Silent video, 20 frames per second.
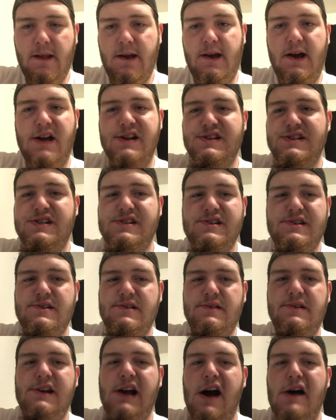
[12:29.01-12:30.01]
I just
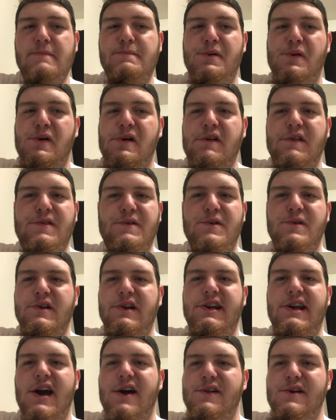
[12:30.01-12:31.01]
got bored, threw
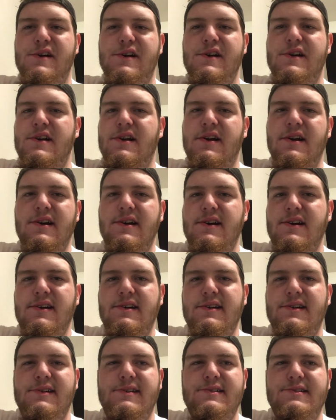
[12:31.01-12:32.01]
together
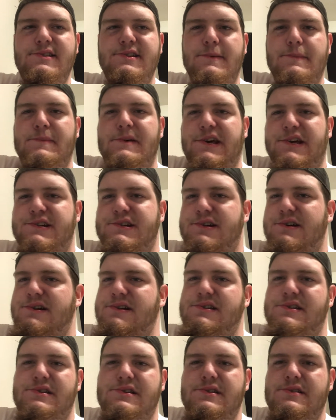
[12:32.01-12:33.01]
some
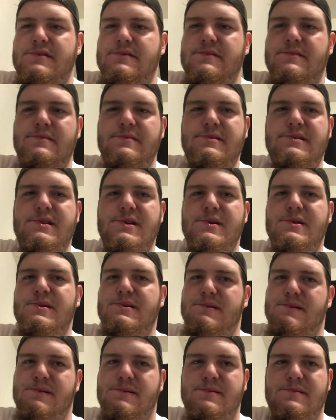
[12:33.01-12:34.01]
pictures
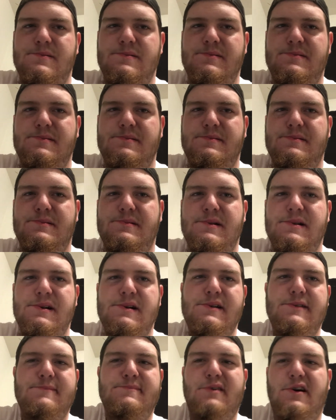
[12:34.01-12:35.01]
to
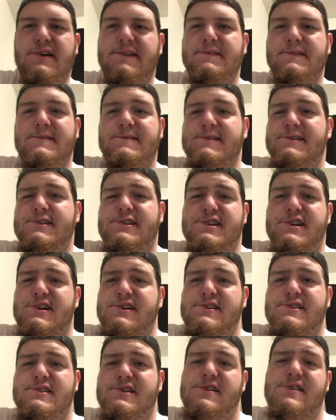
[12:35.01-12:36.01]
part of a Chris
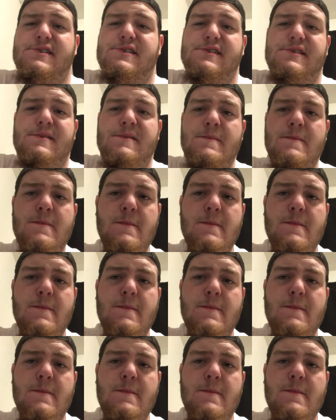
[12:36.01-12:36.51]
Young song